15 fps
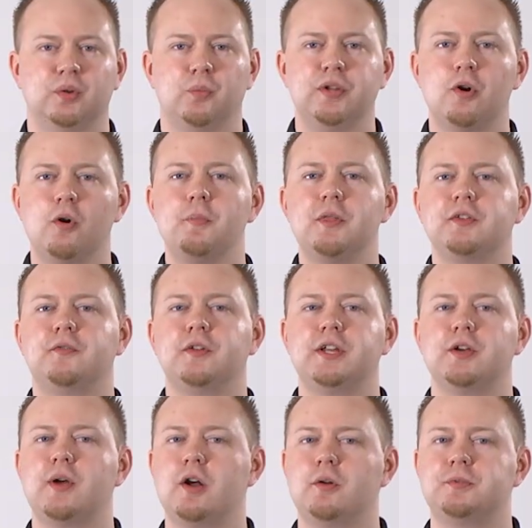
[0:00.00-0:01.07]
We hope this
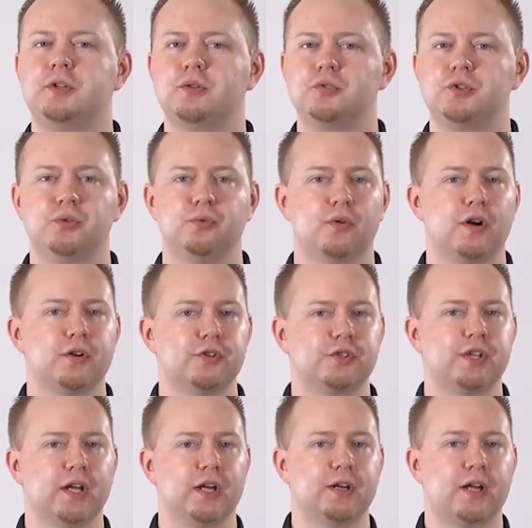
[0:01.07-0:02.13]
video helped you to
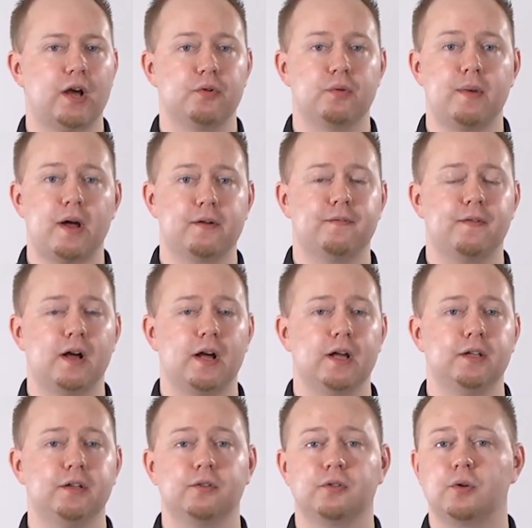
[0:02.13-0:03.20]
understand how to
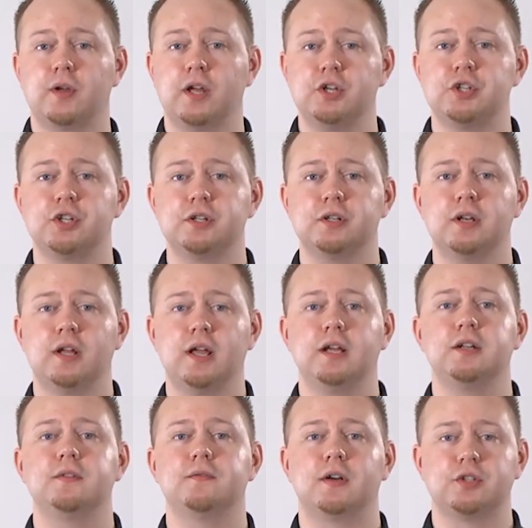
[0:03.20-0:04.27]
modify your location
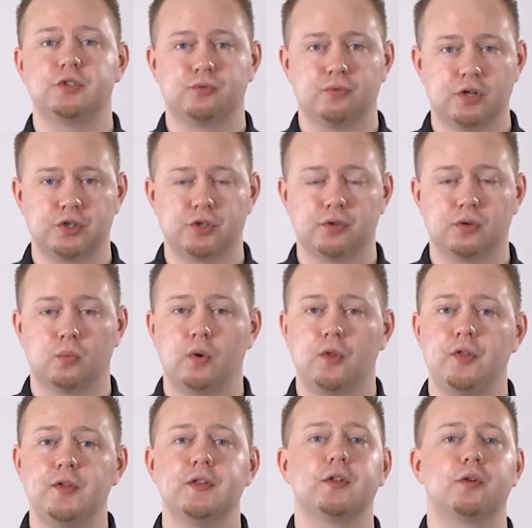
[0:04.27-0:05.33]
and device structure
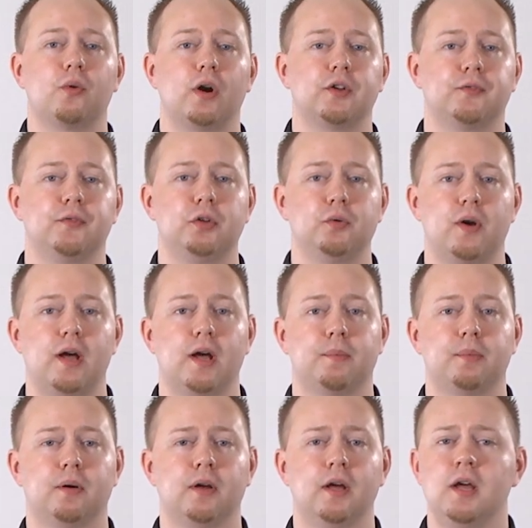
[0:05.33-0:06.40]
within the La Crosse View
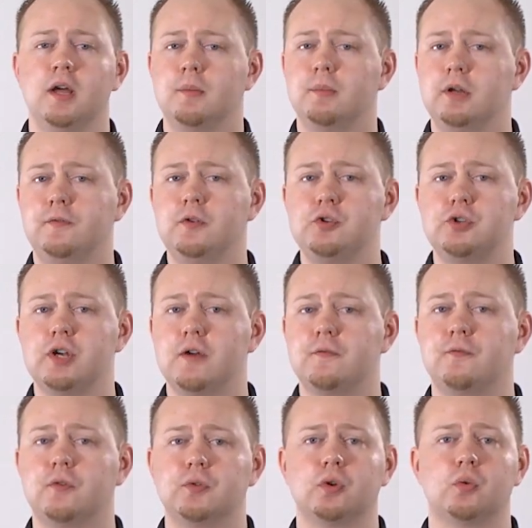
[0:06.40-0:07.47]
app. But if you should
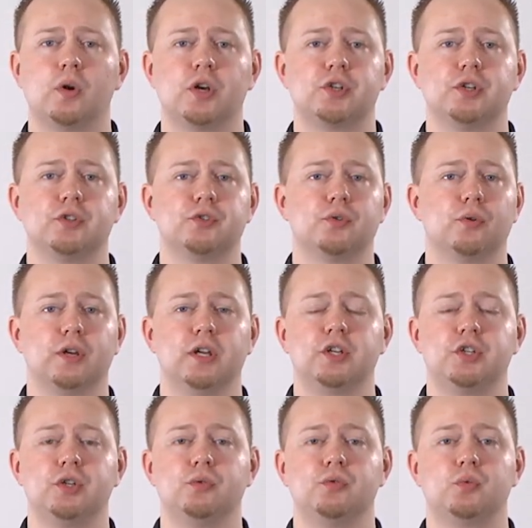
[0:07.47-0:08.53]
have further questions or
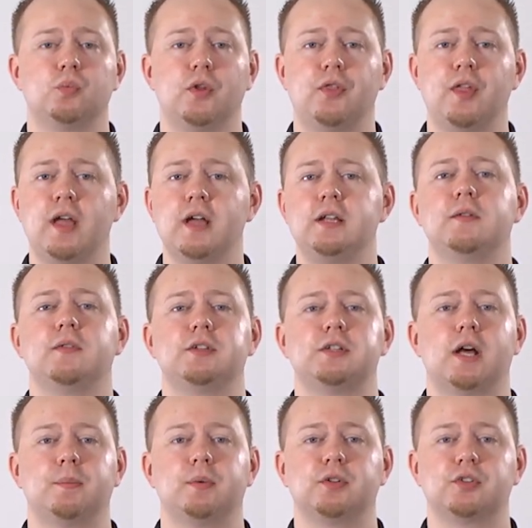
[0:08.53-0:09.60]
issues with any of the
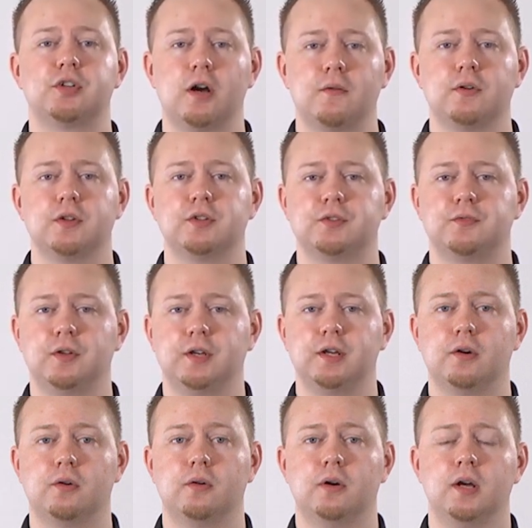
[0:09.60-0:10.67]
topics covered in this
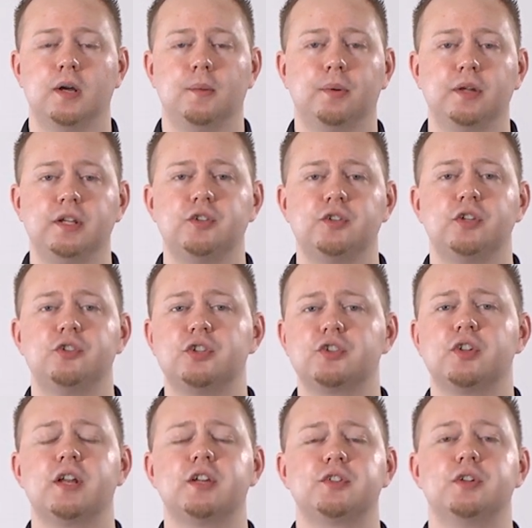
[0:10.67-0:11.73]
video, please
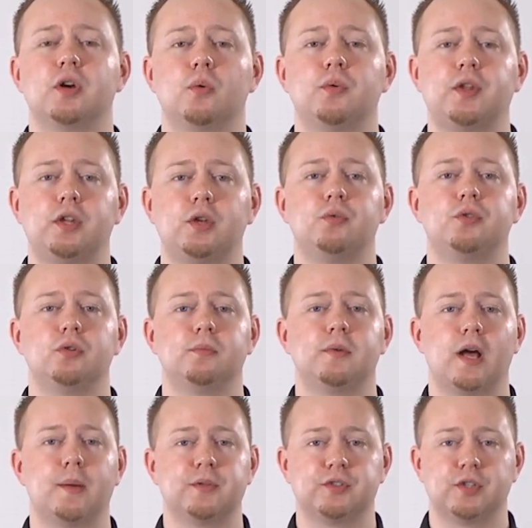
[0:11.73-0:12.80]
just let us know in the YouTube
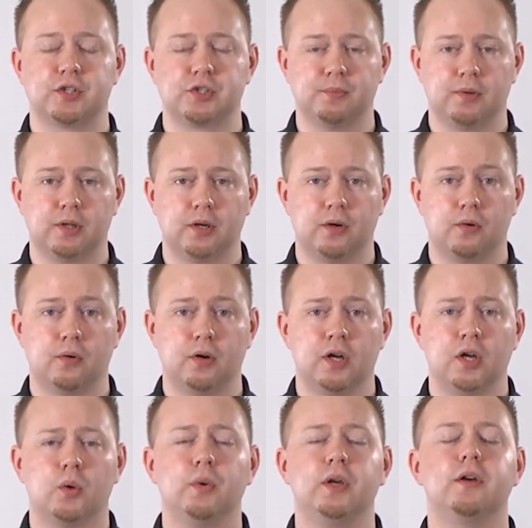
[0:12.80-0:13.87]
comments section below.
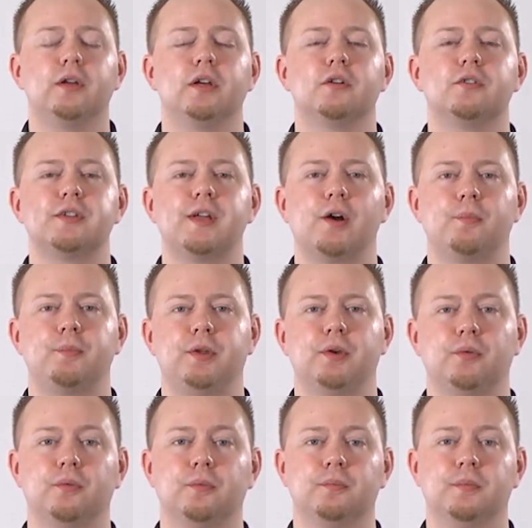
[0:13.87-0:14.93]
We are here to help
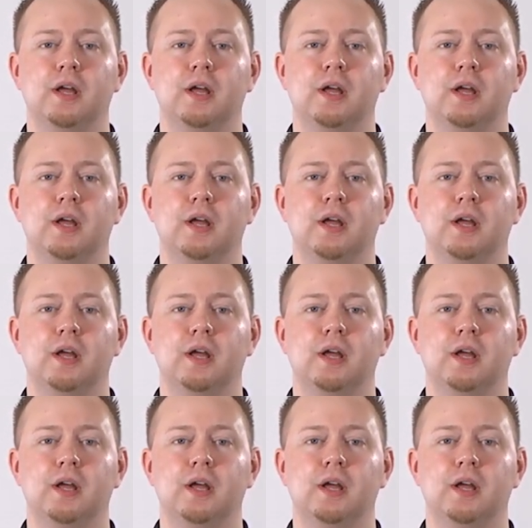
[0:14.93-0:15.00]
you.